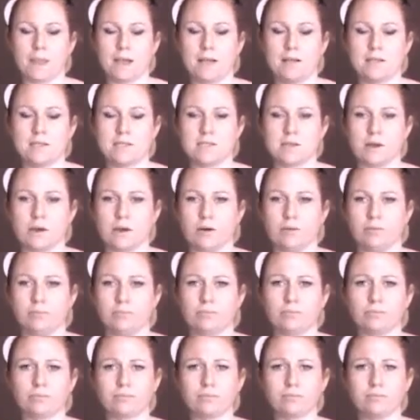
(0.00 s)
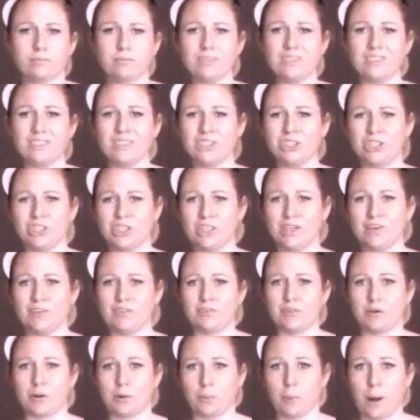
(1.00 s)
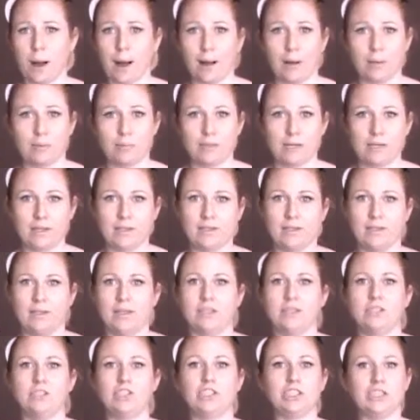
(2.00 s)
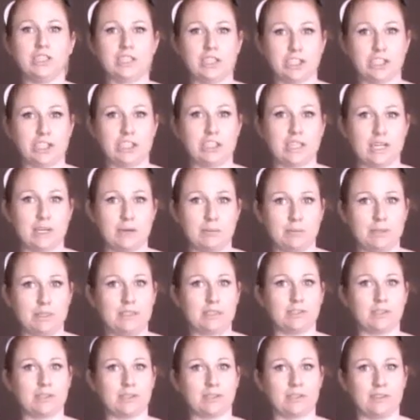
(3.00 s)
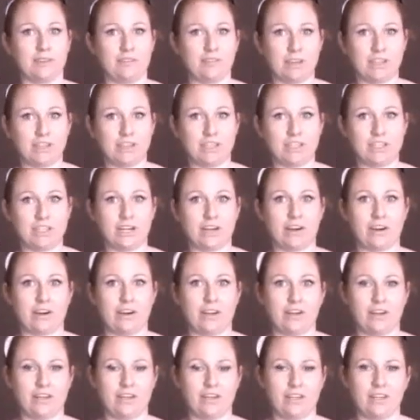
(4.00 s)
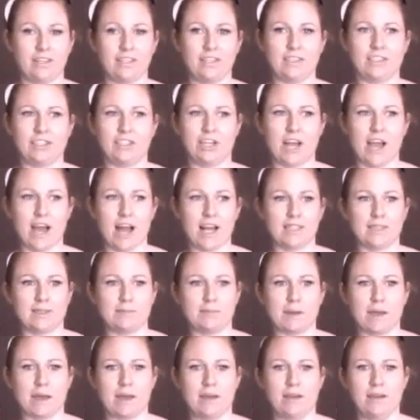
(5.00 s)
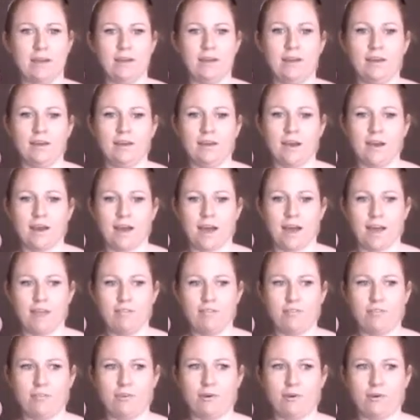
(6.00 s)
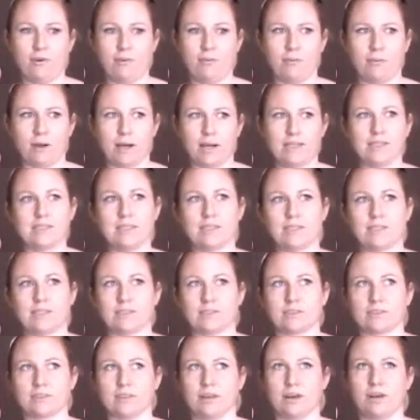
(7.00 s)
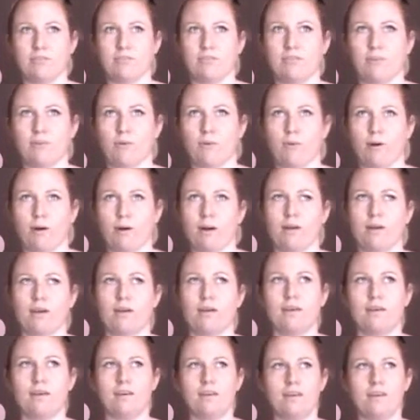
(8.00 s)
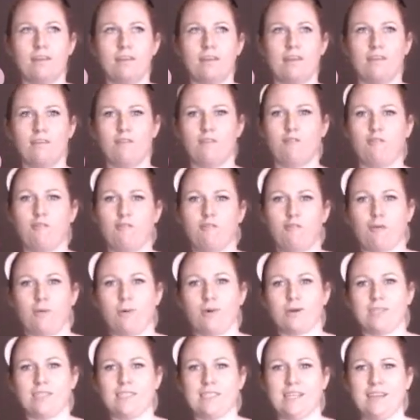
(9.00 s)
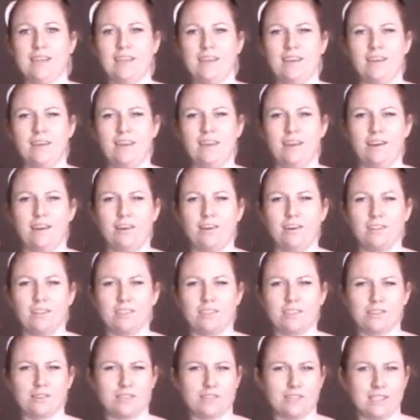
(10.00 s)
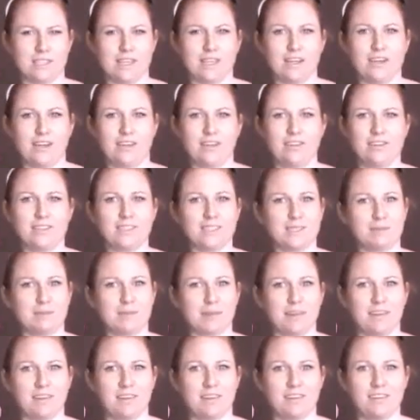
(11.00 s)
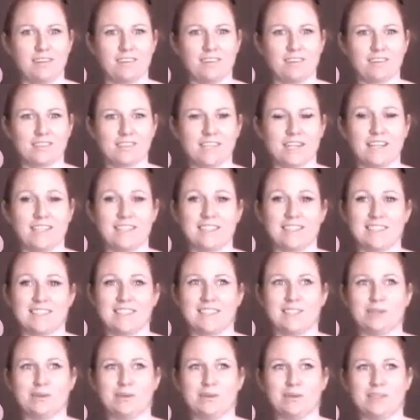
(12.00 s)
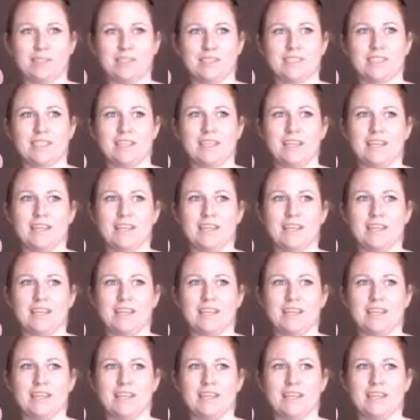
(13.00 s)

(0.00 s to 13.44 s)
So she did it for a while, but she's just going to be strictly vegetarian, and she has been. I've known my sister-in-law for 14 years, 13 years, something along those lines, and she was